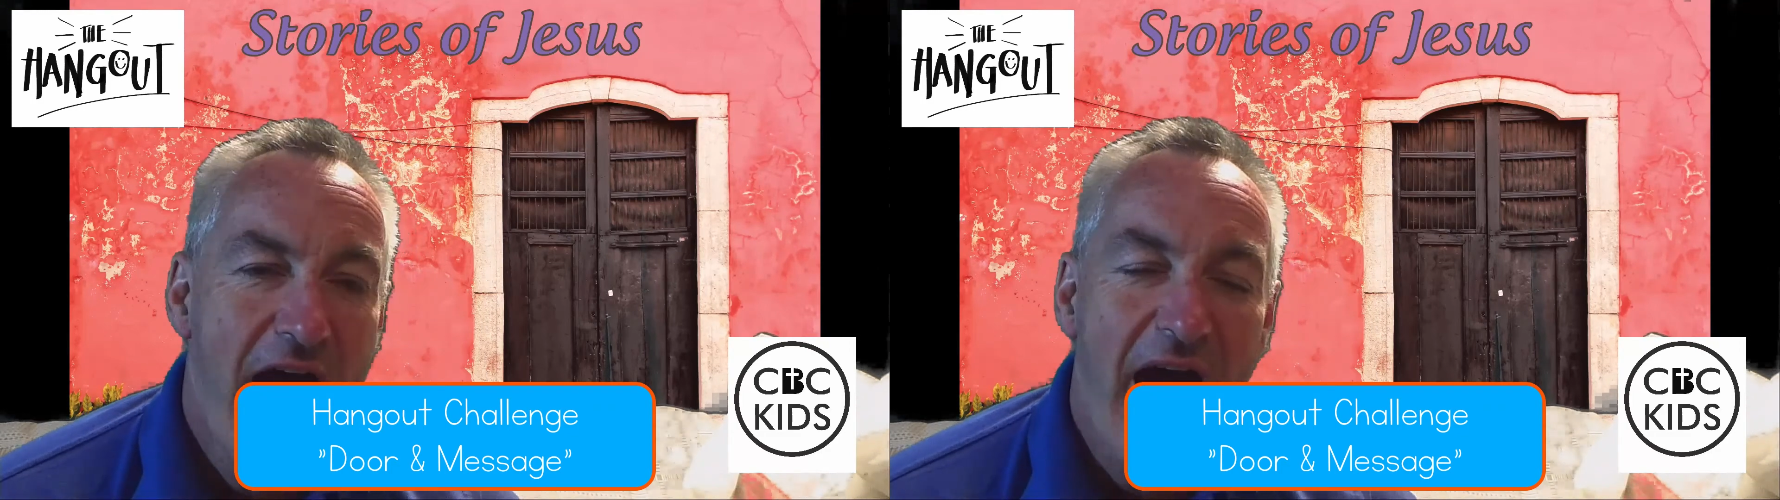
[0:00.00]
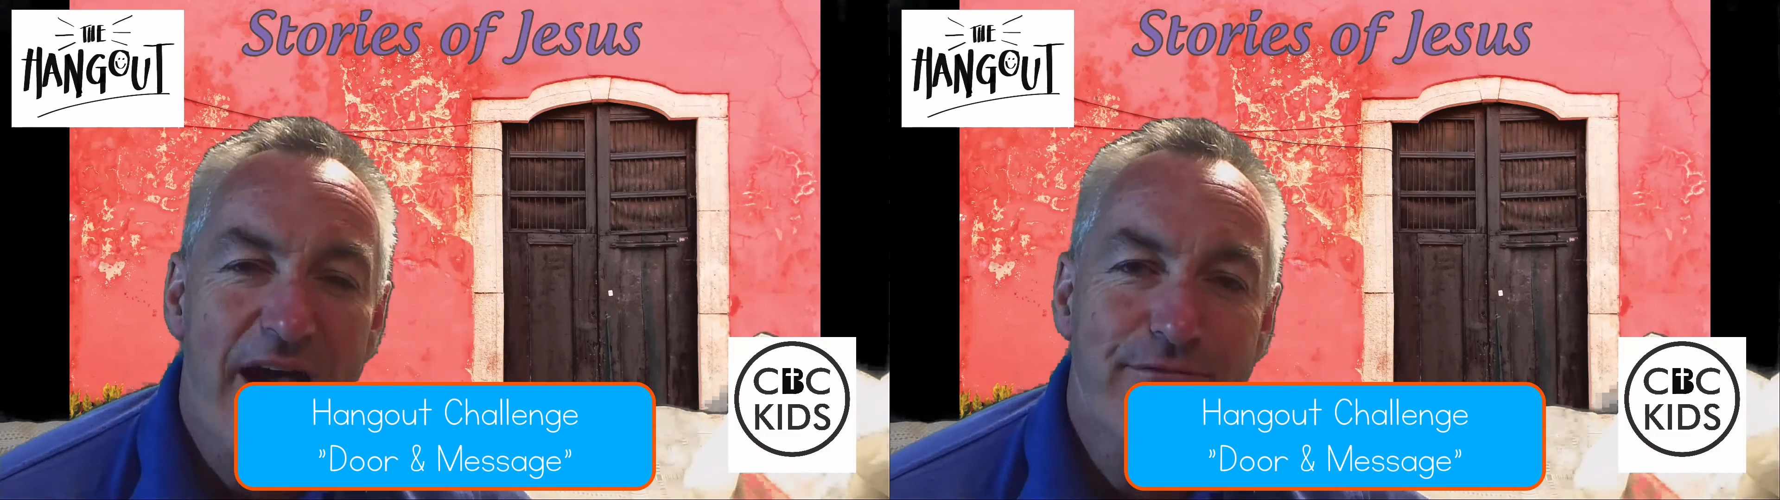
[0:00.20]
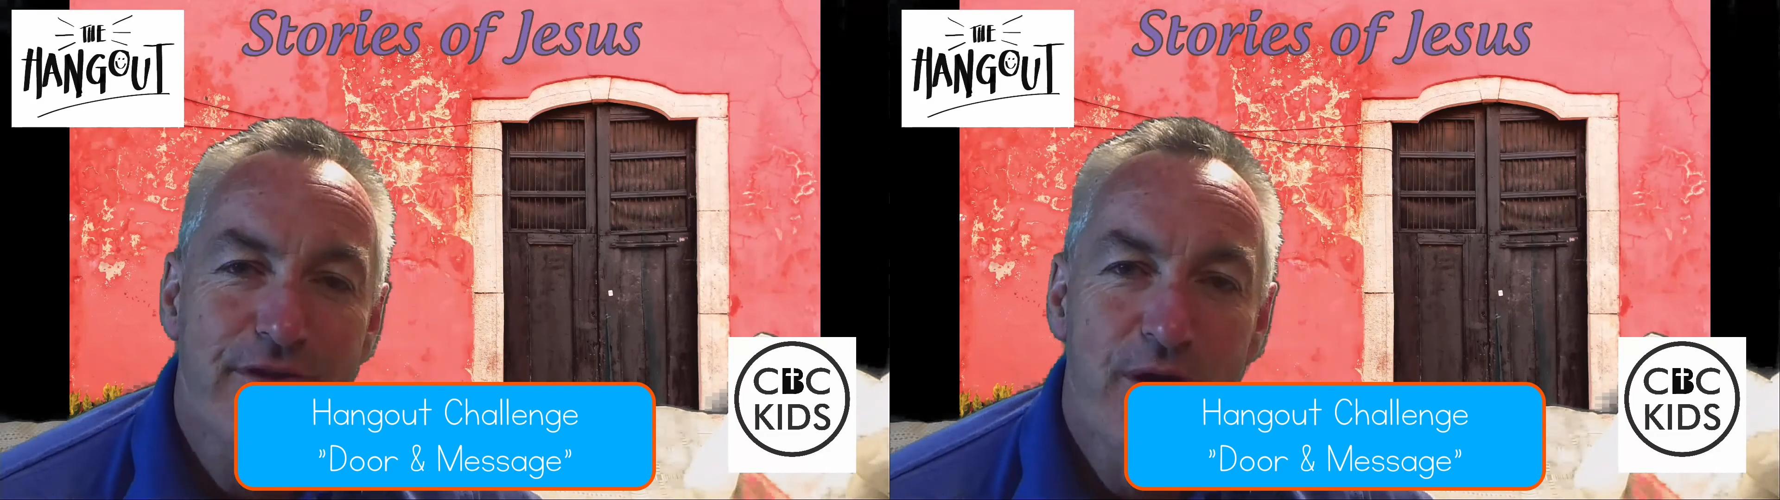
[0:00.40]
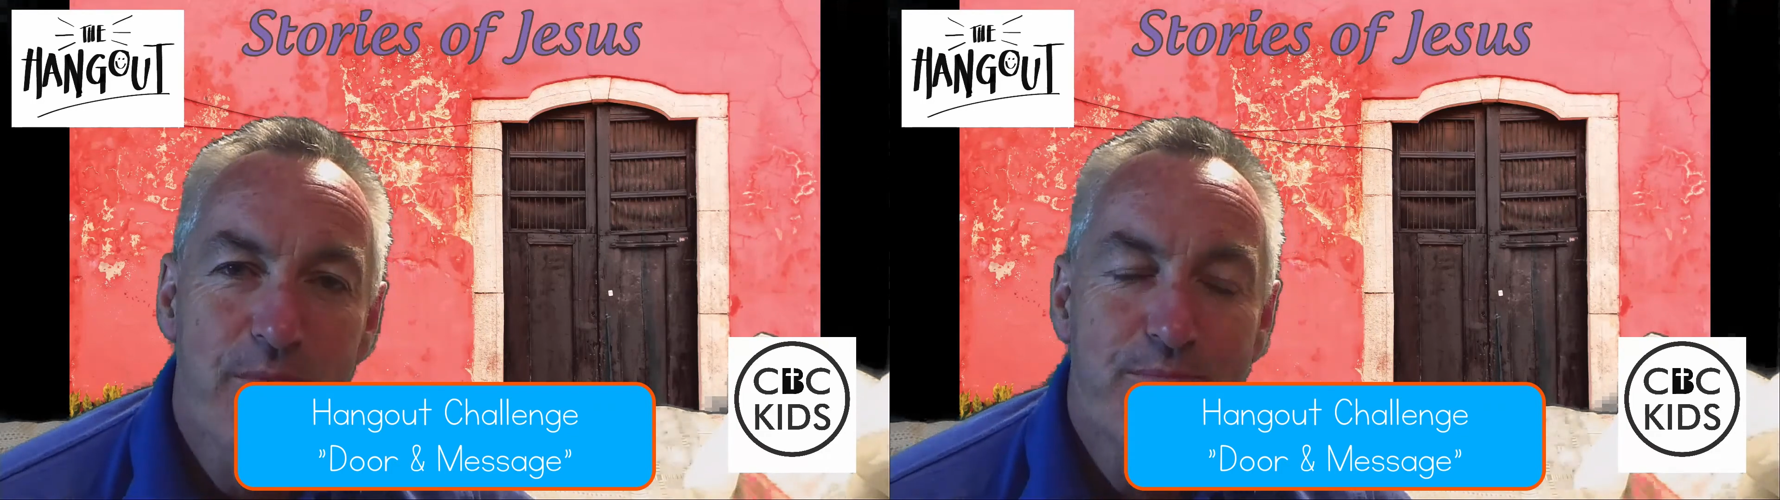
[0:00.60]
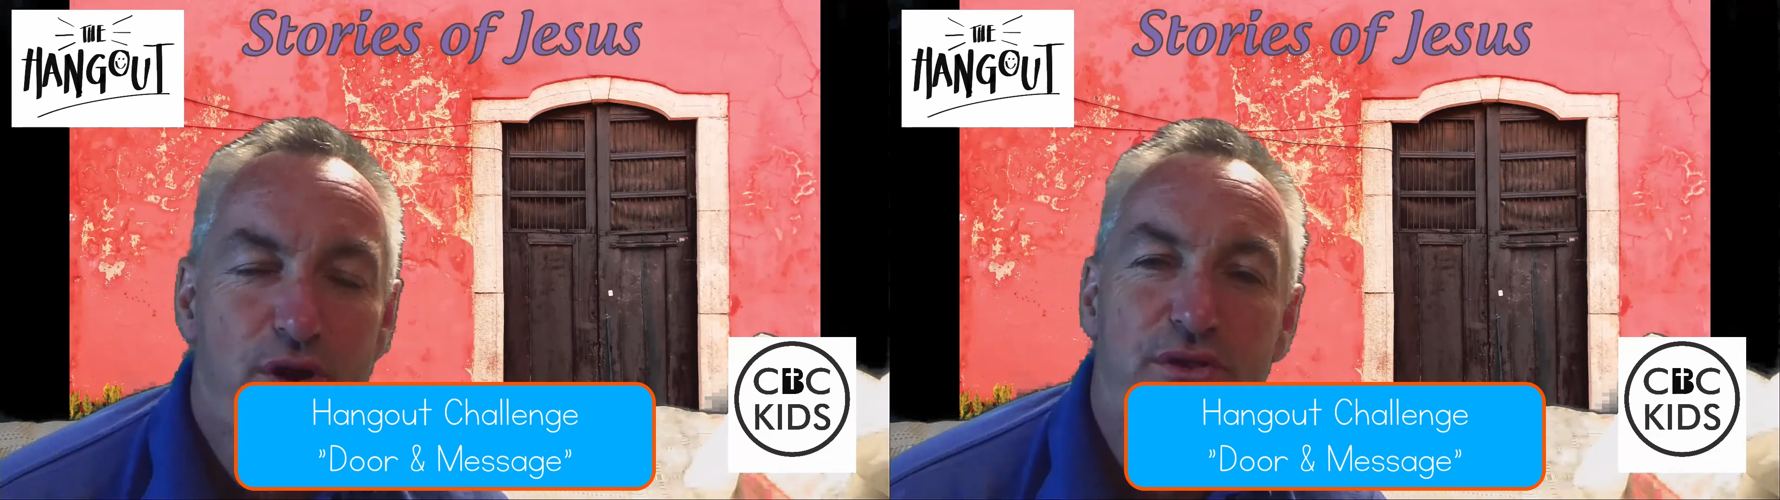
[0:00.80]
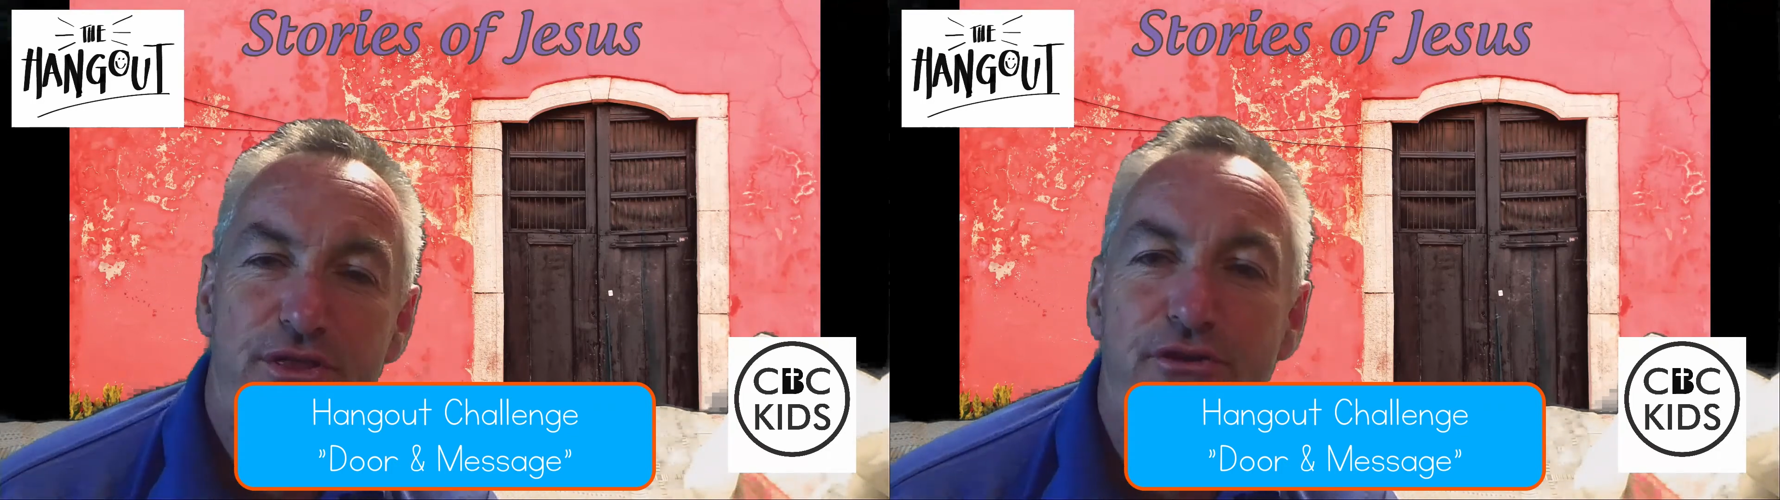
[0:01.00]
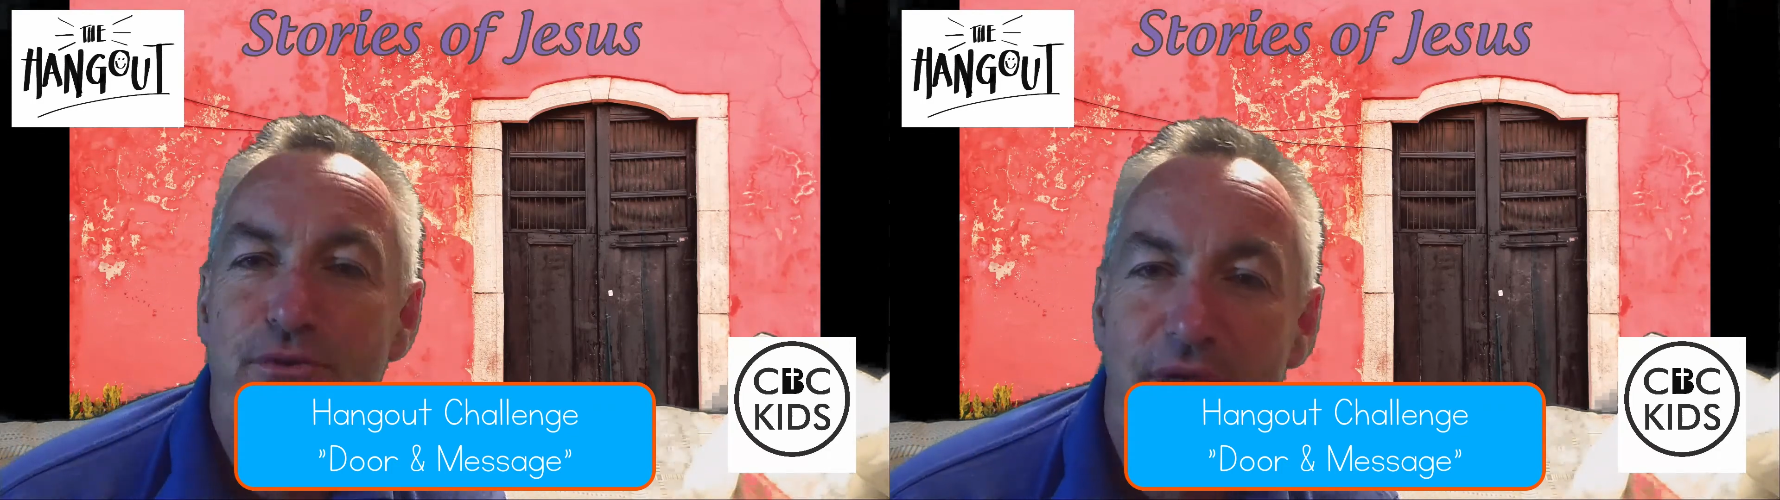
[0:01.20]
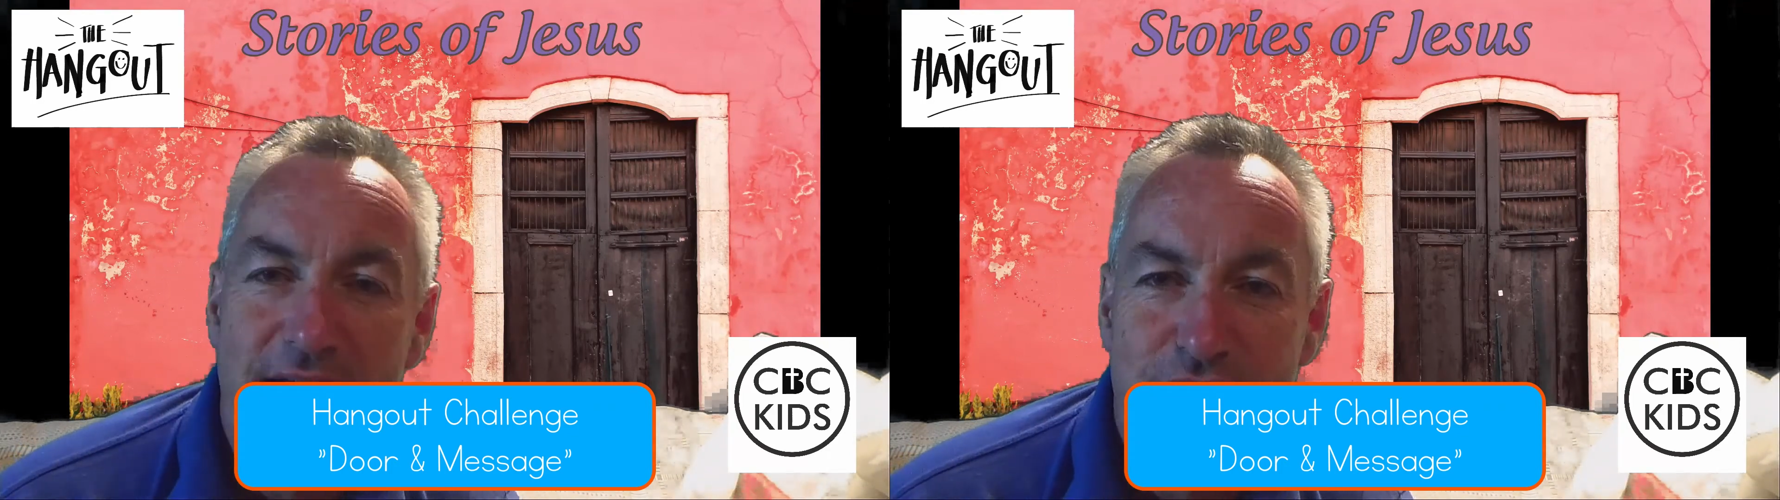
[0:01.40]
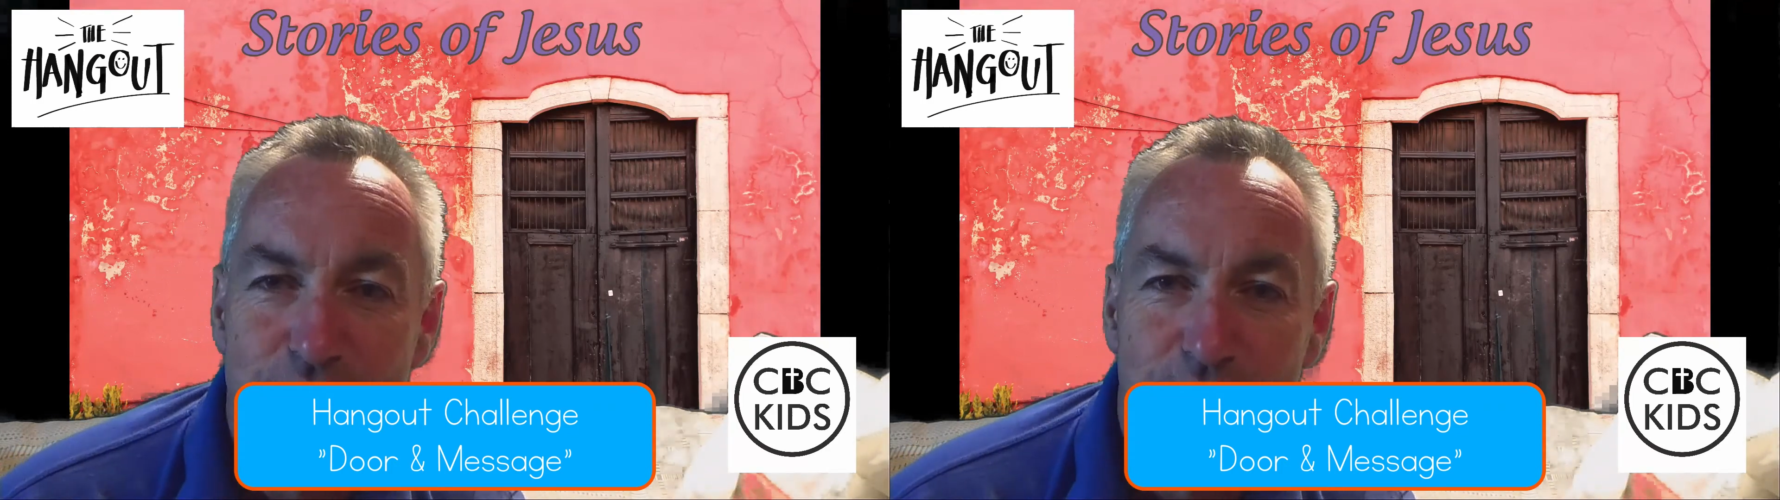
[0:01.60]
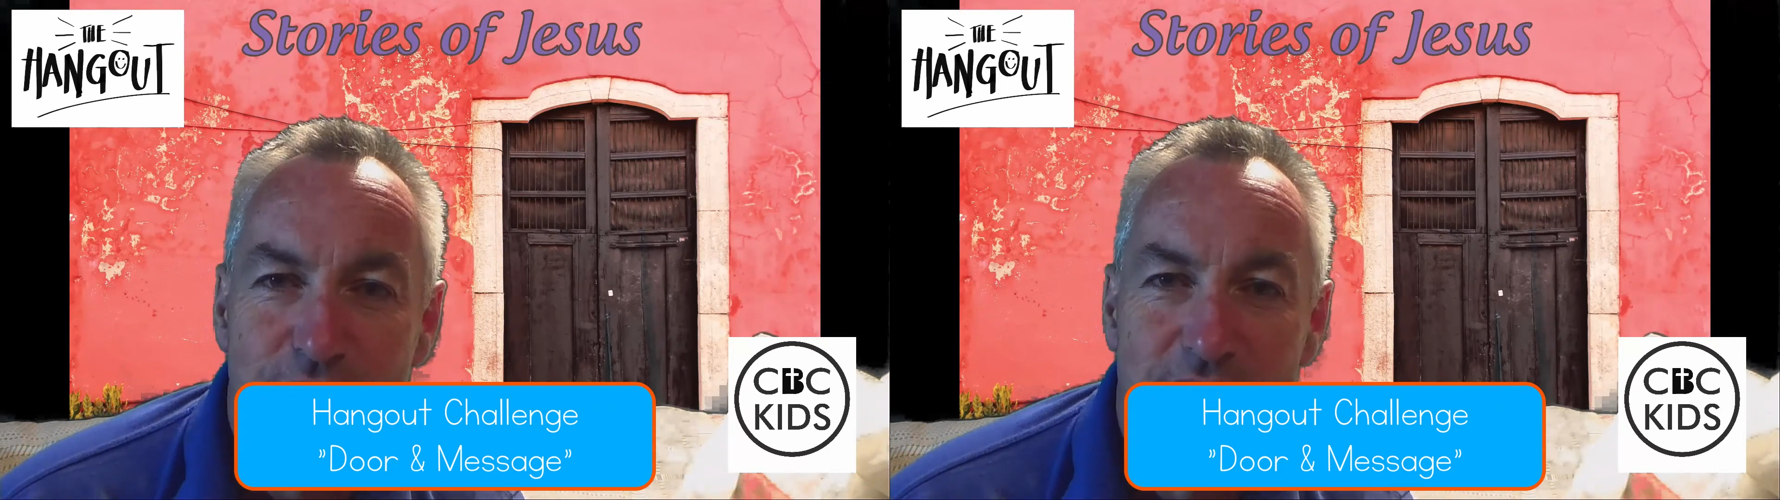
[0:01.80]
have put through that
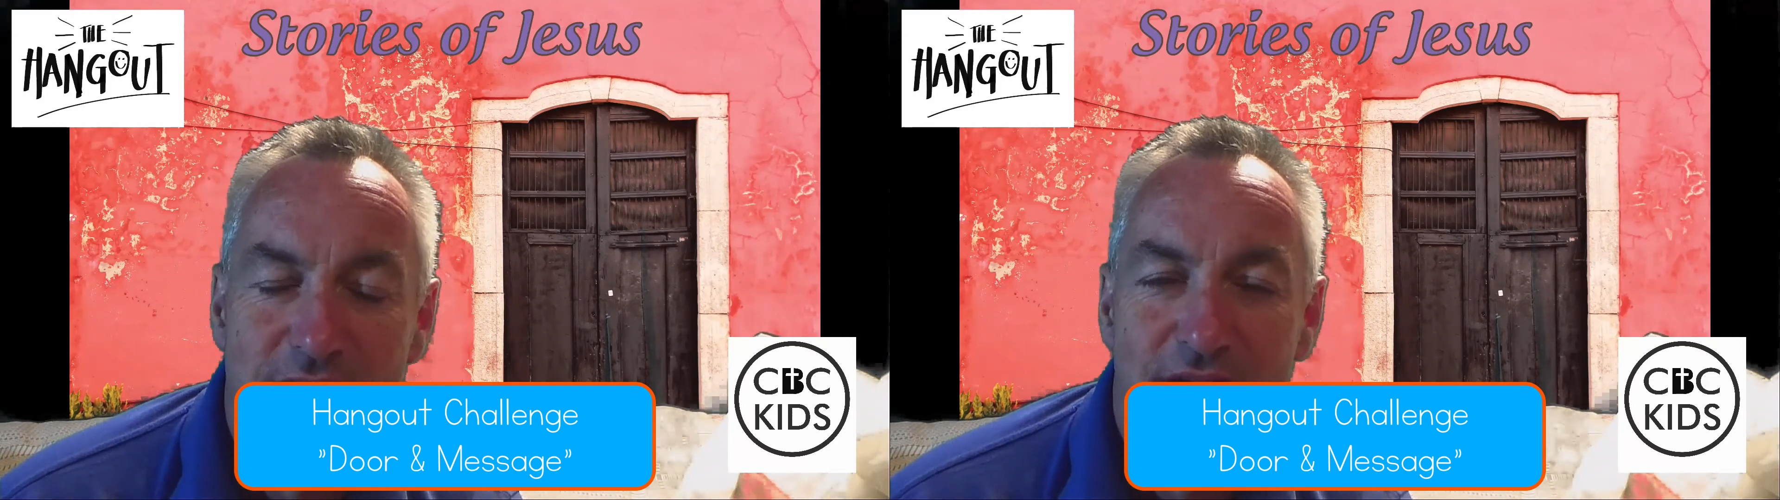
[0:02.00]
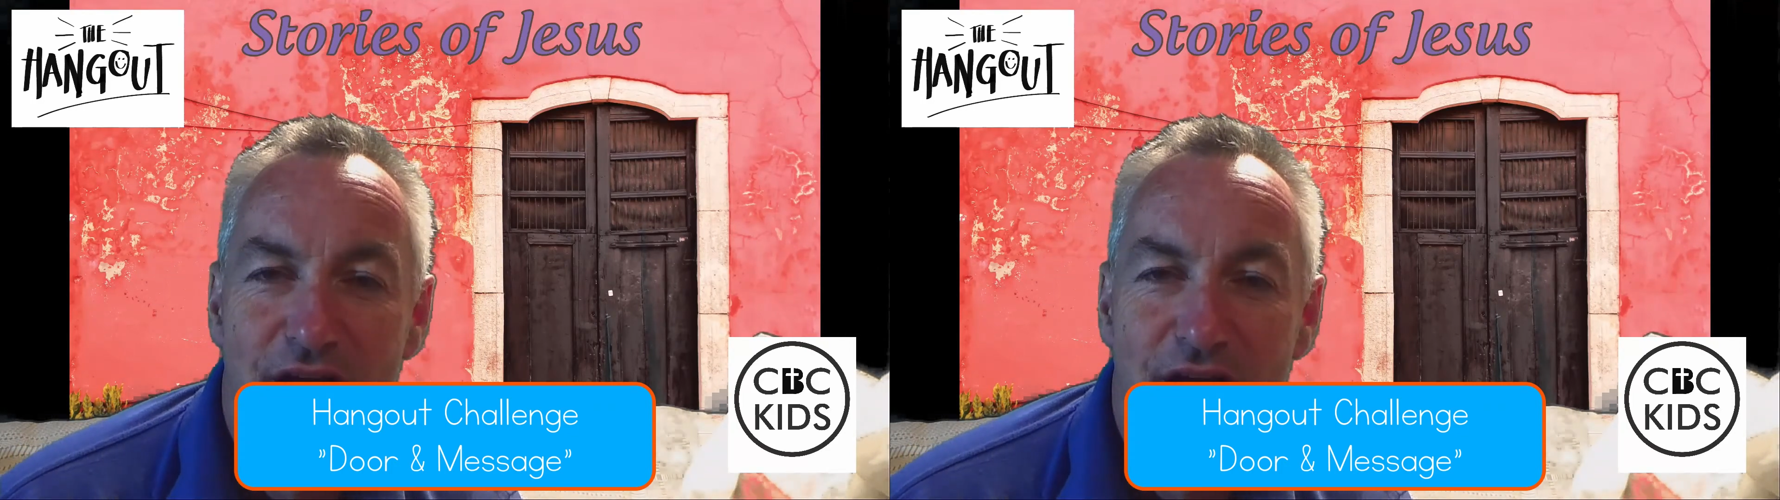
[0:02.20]
door